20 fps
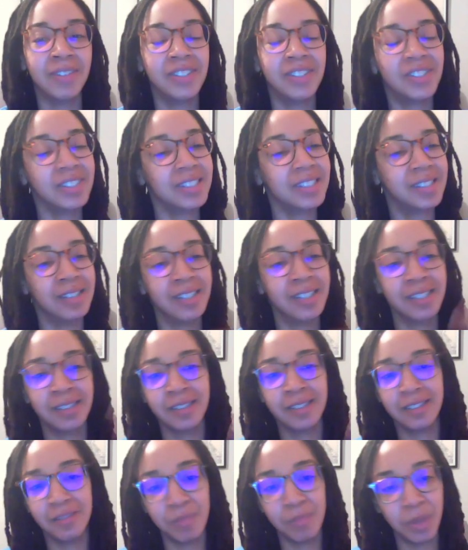to just
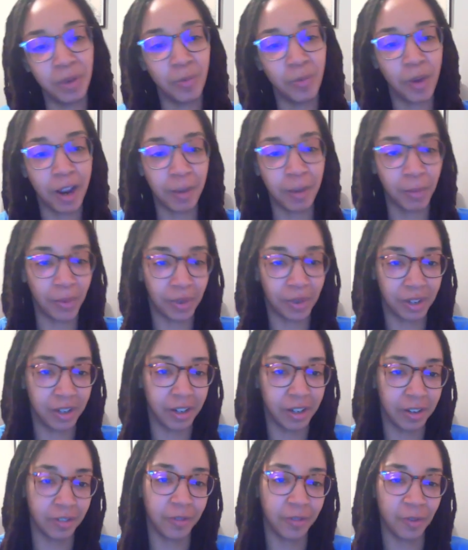listen to me ramble
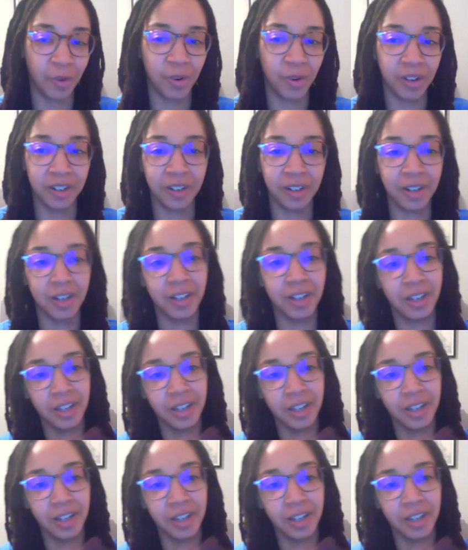on for,